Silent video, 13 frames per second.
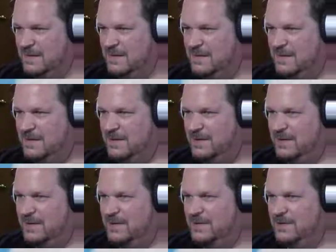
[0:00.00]
Alright,
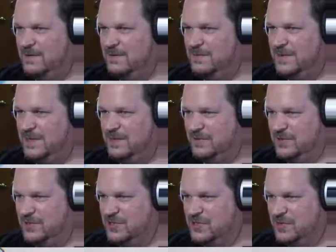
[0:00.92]
oh my
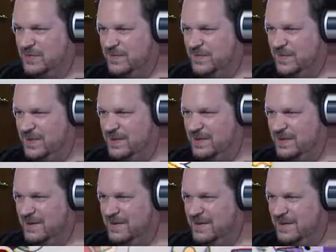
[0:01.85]
goodness.
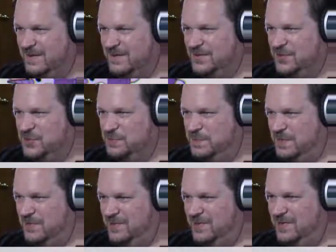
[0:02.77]
Just
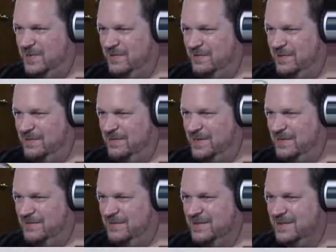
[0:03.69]
barely got around
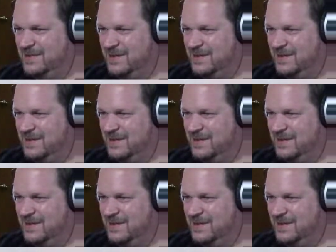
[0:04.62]
that one.